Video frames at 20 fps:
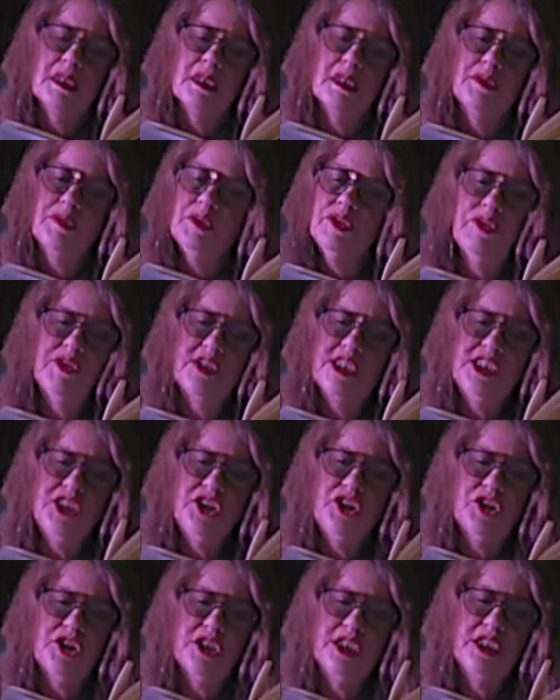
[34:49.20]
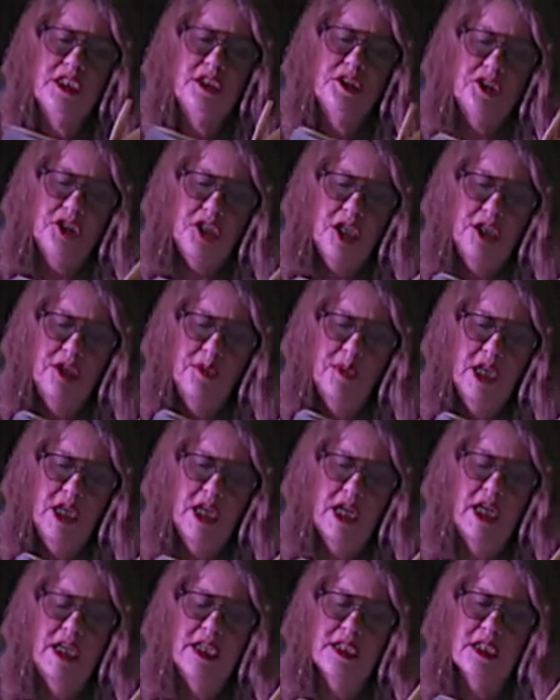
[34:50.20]
It was very strange.
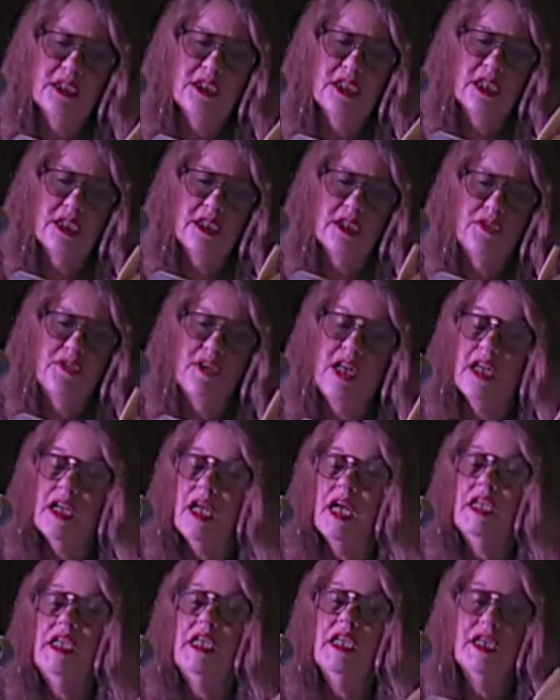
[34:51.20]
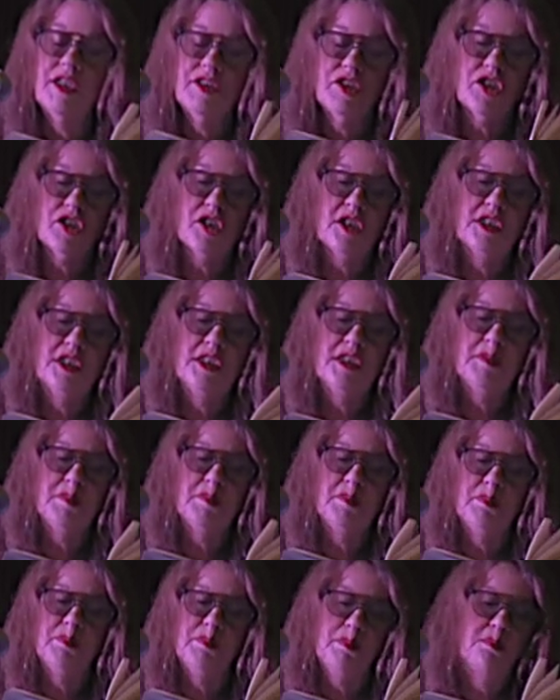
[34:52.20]
Anyway, I had this little flat. I literally
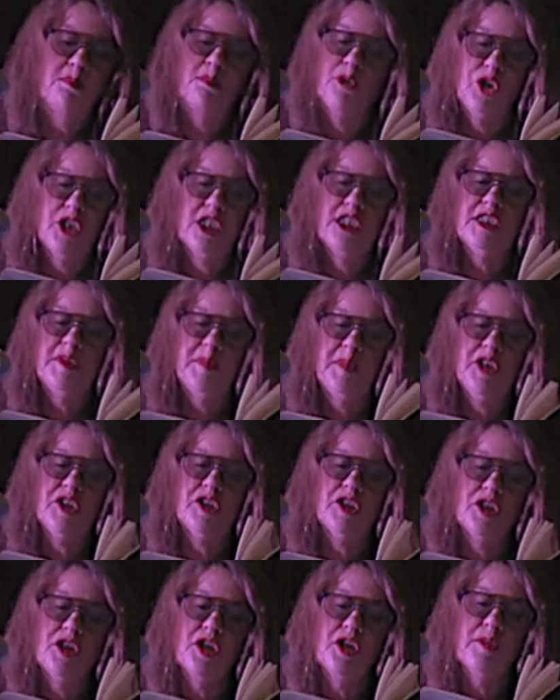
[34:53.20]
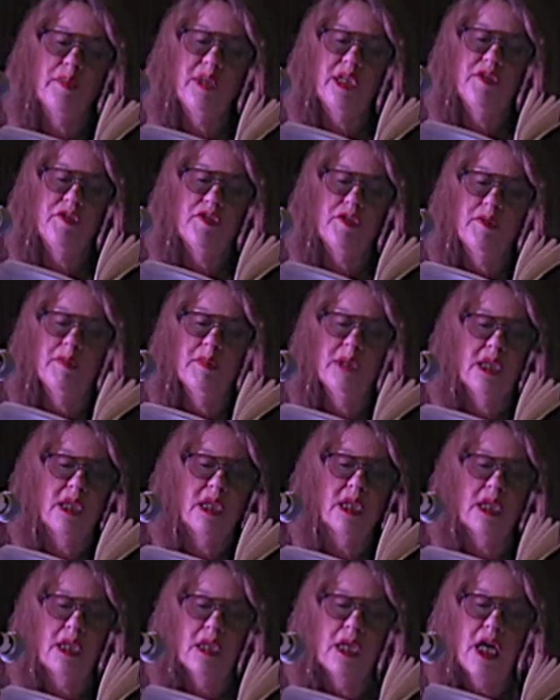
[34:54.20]
more or less spoke to nobody for a
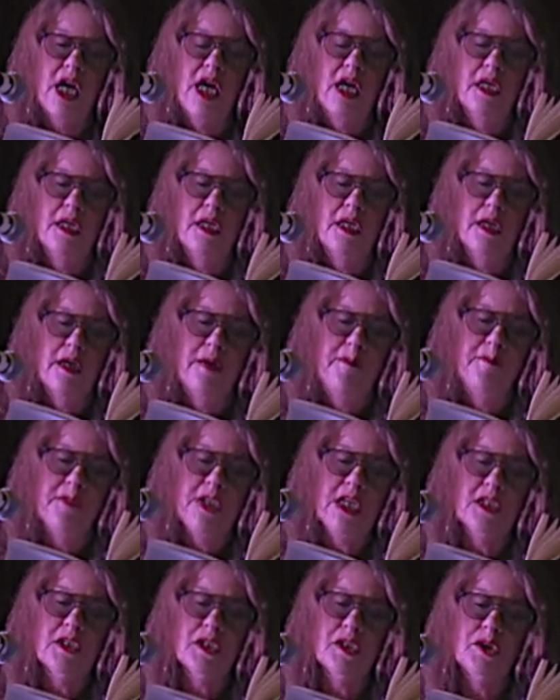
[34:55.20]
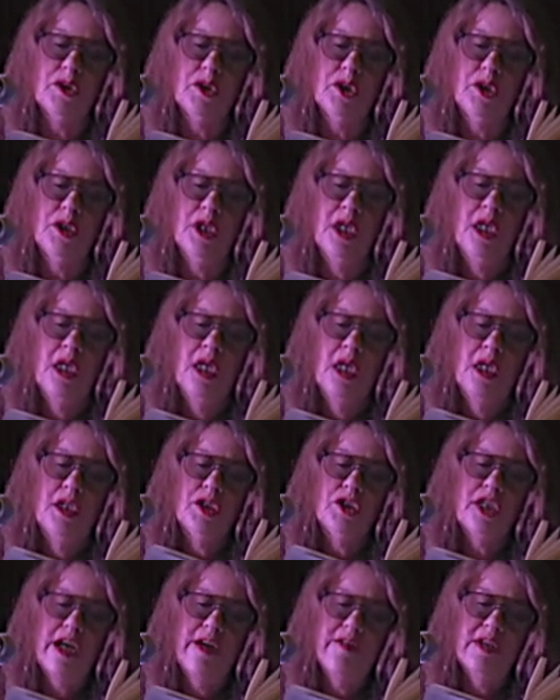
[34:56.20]
month, and it's called
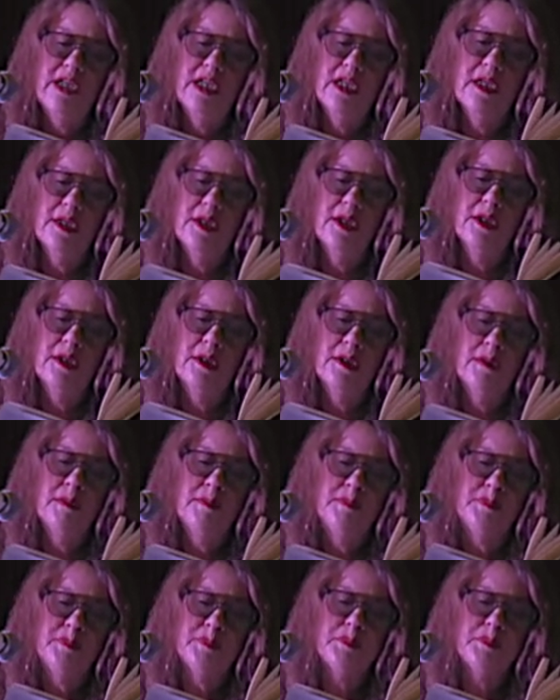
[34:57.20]
Travelling Alone.